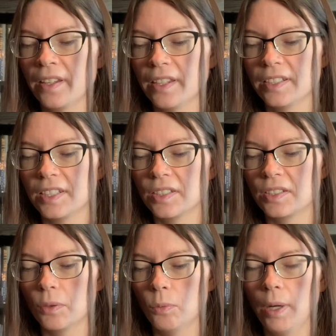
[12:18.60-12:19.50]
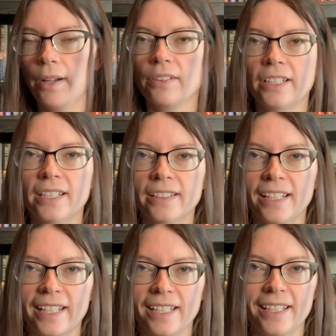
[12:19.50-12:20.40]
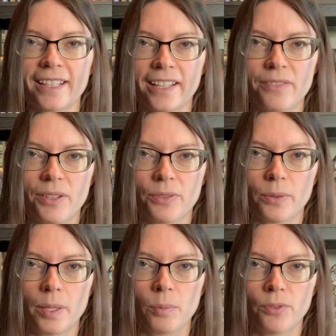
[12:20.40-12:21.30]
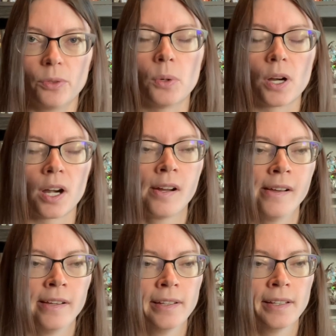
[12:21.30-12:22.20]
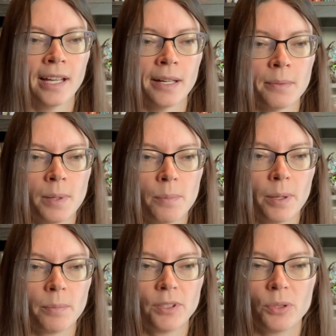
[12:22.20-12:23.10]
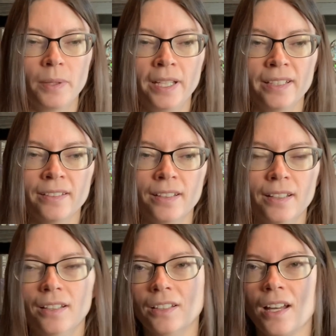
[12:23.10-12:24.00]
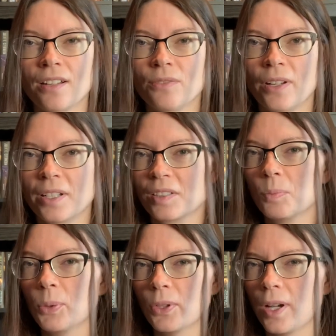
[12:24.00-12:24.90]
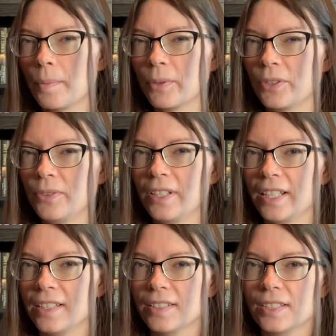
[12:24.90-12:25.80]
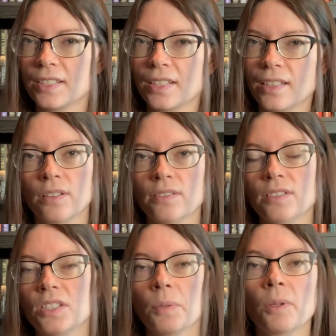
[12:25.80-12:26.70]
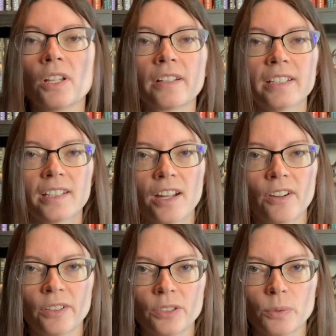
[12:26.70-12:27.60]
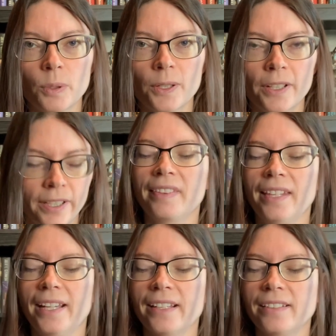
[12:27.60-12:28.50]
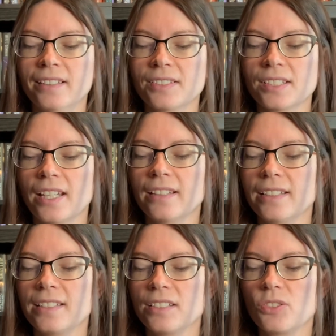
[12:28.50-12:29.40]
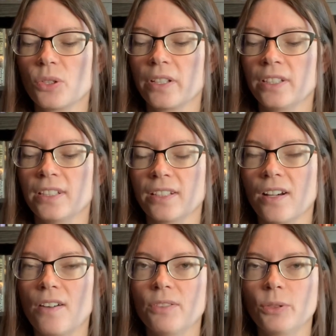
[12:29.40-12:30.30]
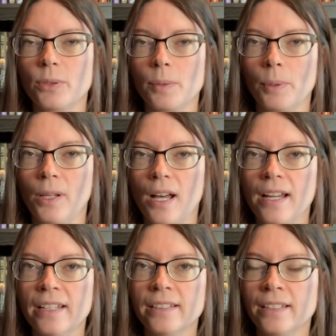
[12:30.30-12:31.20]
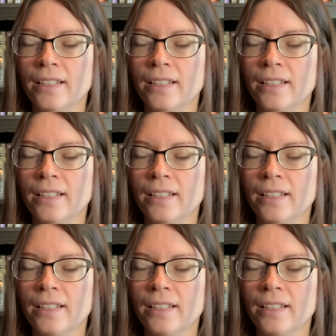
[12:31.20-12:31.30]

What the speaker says: This is wildly unlike anything I've ever read before. But between a lot of unexplored opportunities, some clunky character work, and a slightly disjointed and convoluted plot,